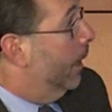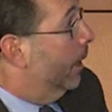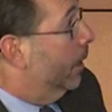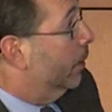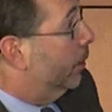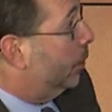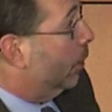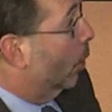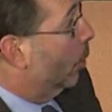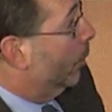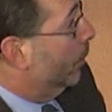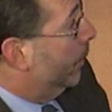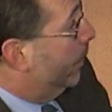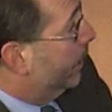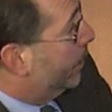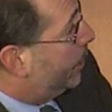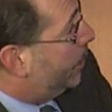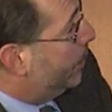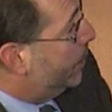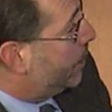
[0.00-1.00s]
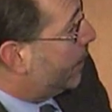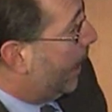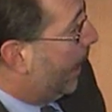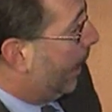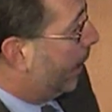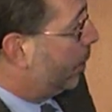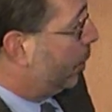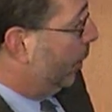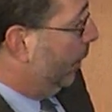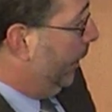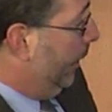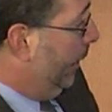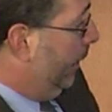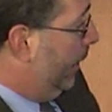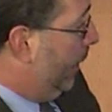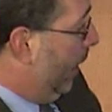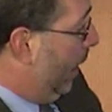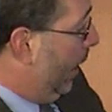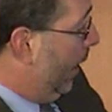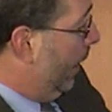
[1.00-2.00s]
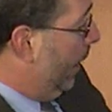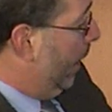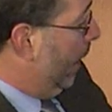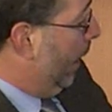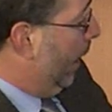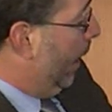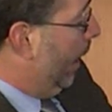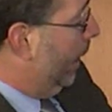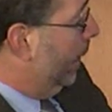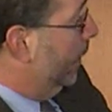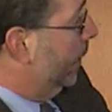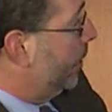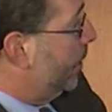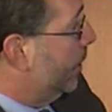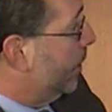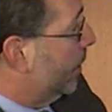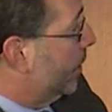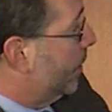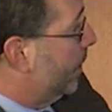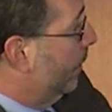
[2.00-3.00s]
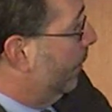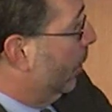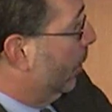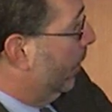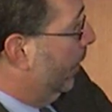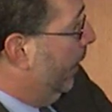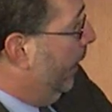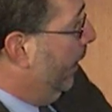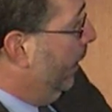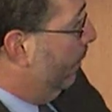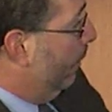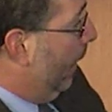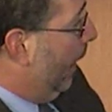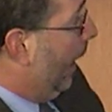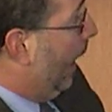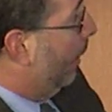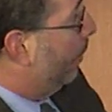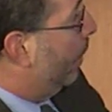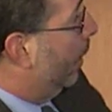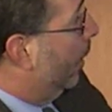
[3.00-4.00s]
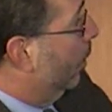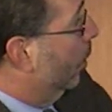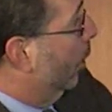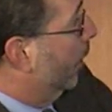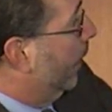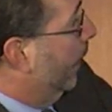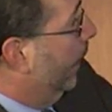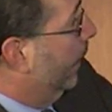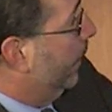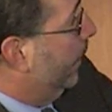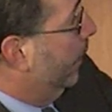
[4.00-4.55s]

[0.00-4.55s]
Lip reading: So this is actually done, this is a similar heat map looking at